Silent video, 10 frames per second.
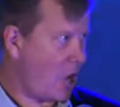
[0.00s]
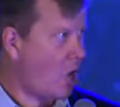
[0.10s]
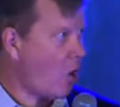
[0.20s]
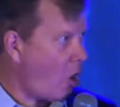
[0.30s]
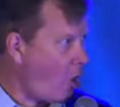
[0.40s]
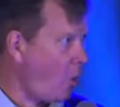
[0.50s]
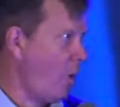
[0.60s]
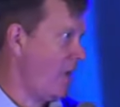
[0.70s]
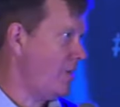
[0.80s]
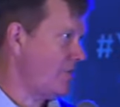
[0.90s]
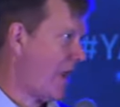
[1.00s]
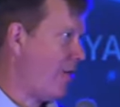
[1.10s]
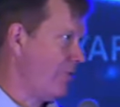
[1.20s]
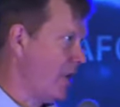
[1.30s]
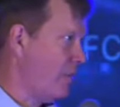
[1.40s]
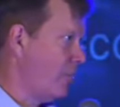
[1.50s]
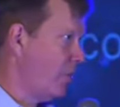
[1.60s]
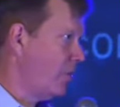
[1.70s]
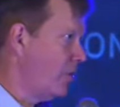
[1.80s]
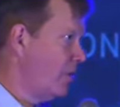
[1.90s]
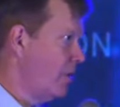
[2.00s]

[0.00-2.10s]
are always outnumbered